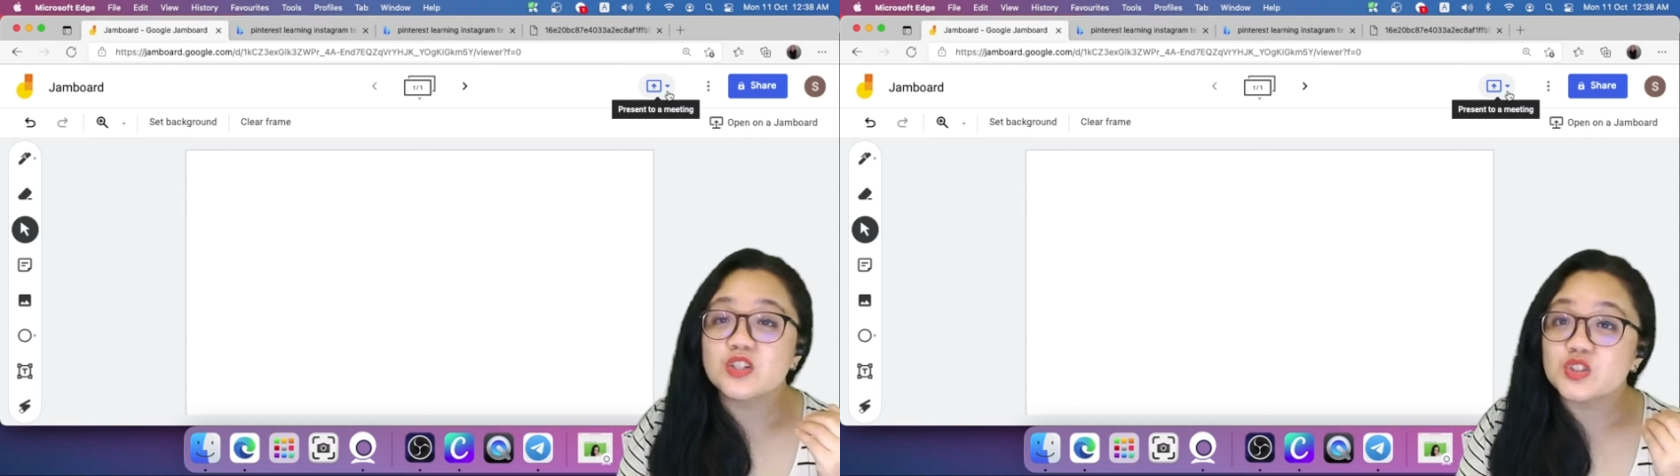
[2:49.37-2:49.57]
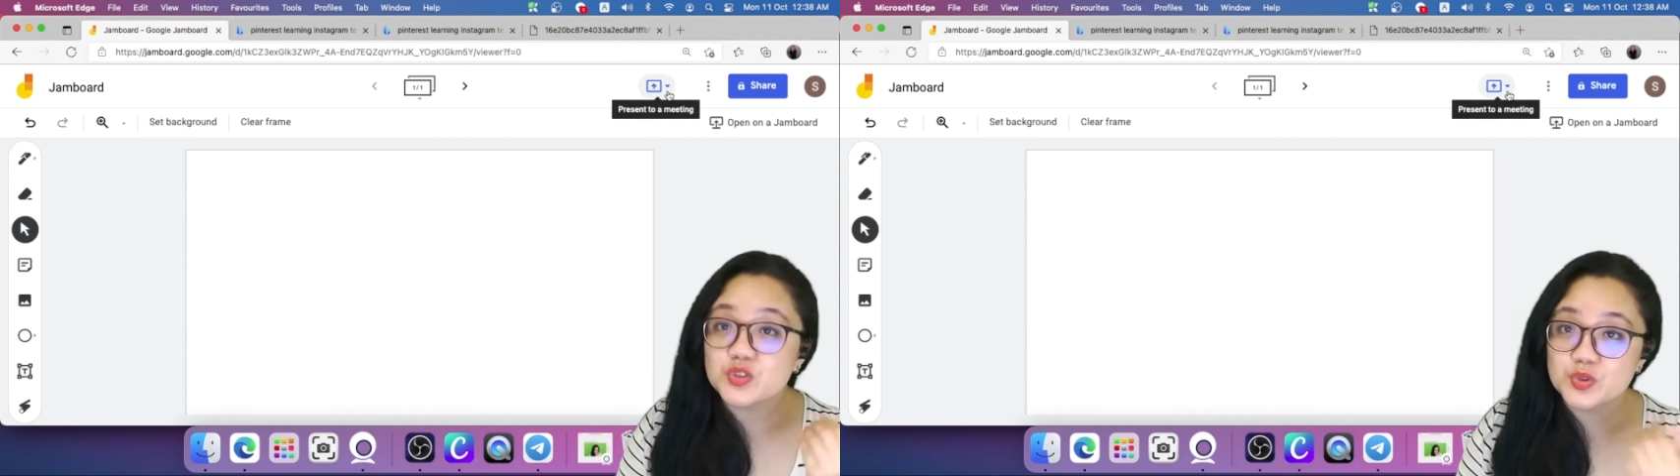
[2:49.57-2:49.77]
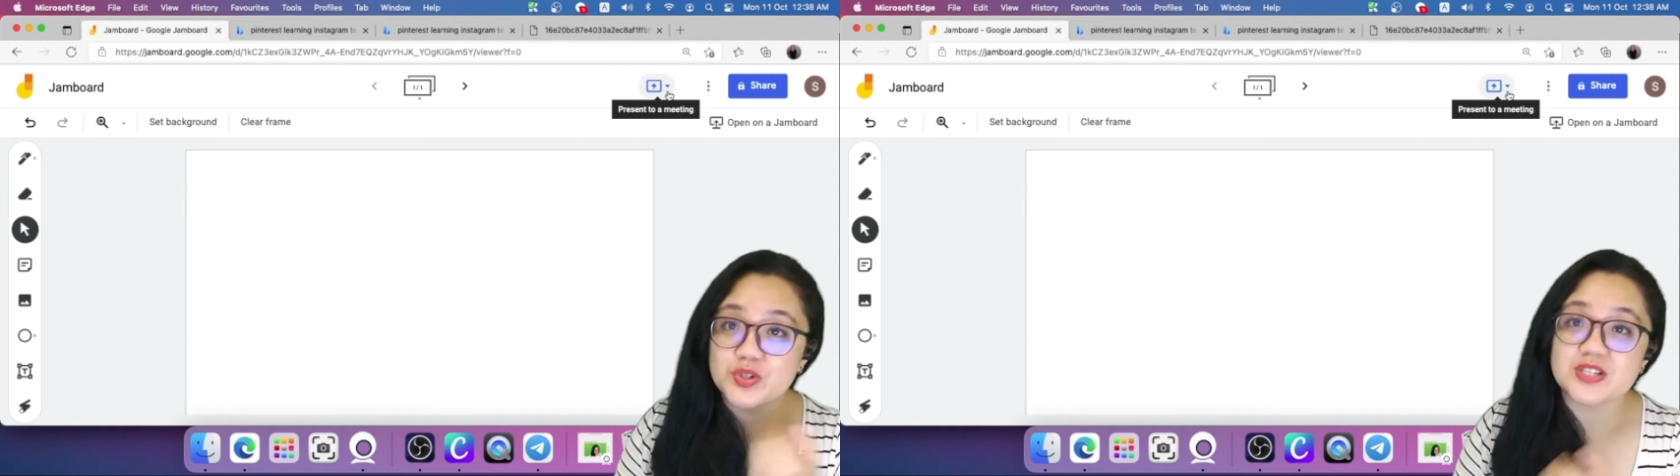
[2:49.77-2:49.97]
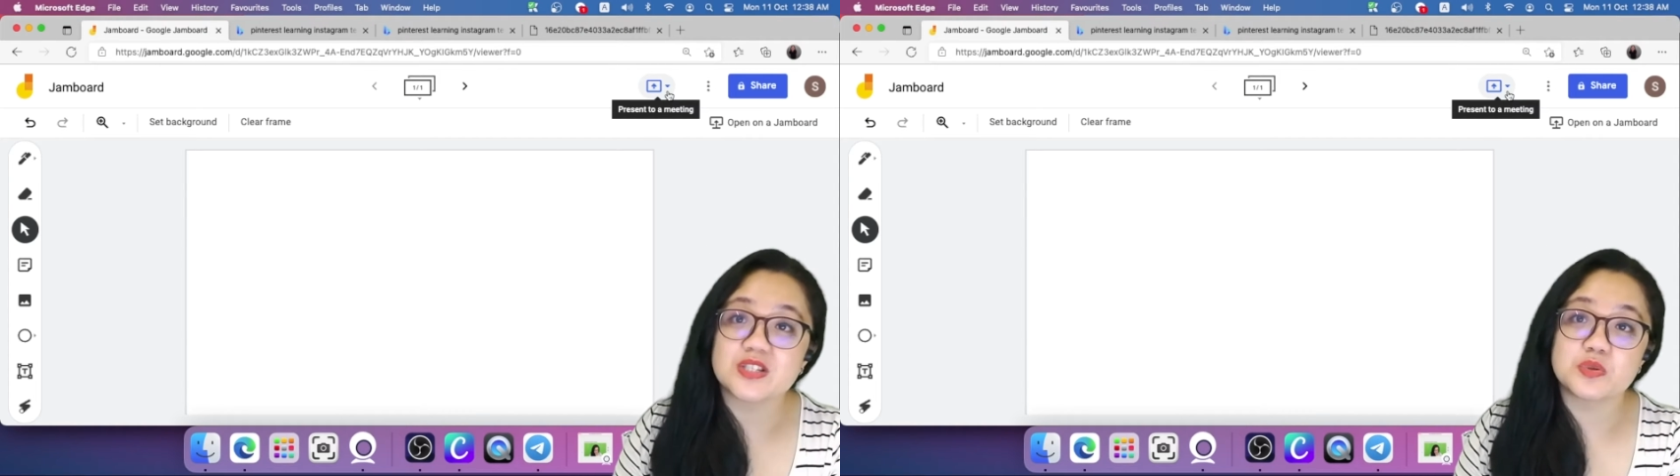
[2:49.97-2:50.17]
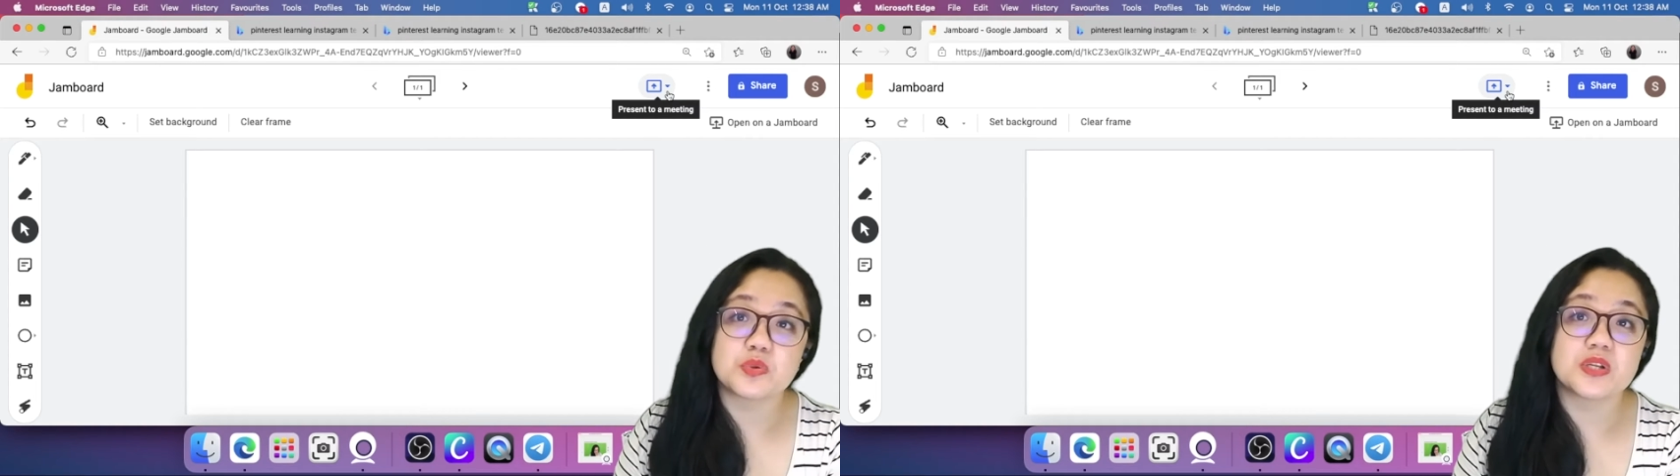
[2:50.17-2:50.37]
to the
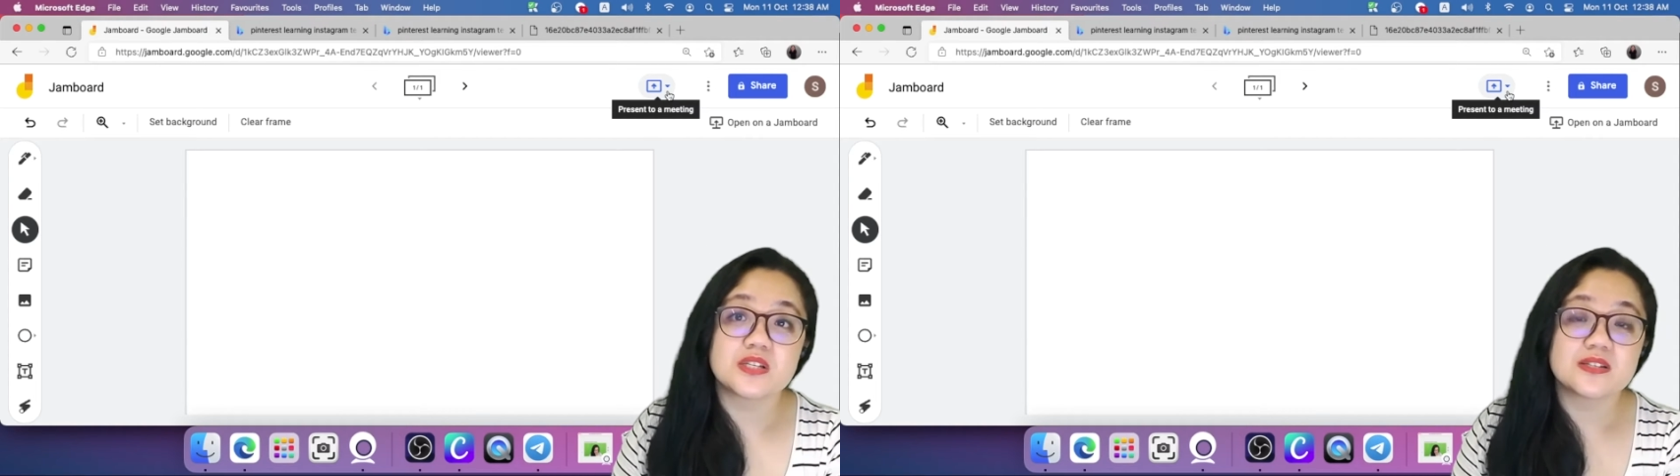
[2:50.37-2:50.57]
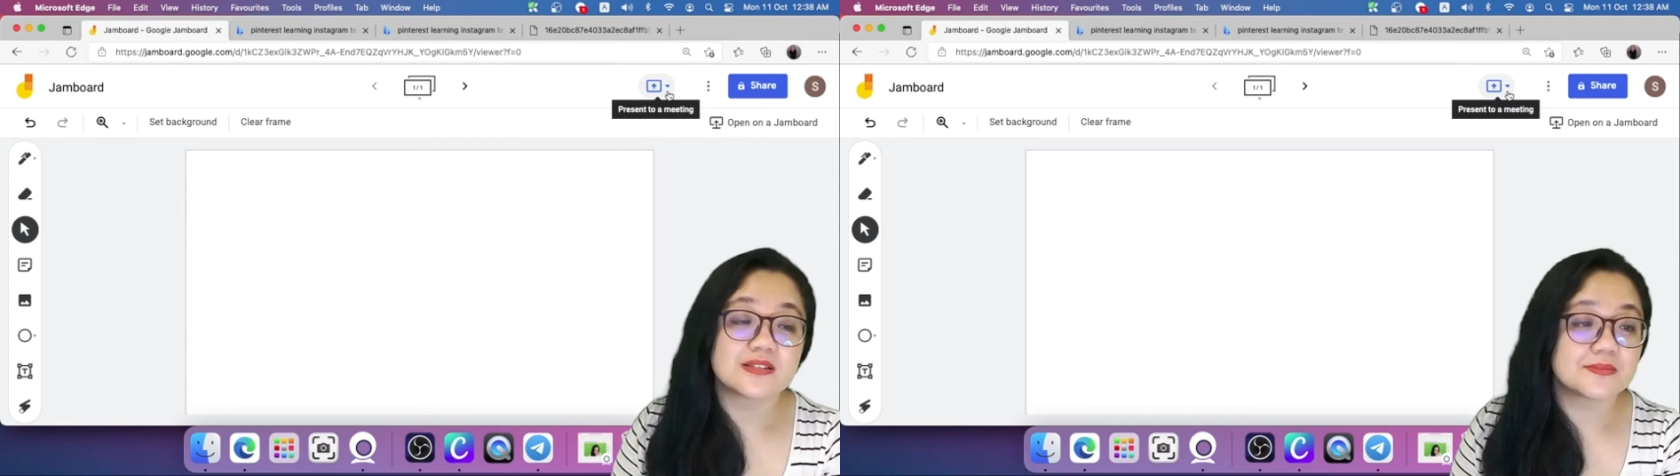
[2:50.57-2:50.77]
students.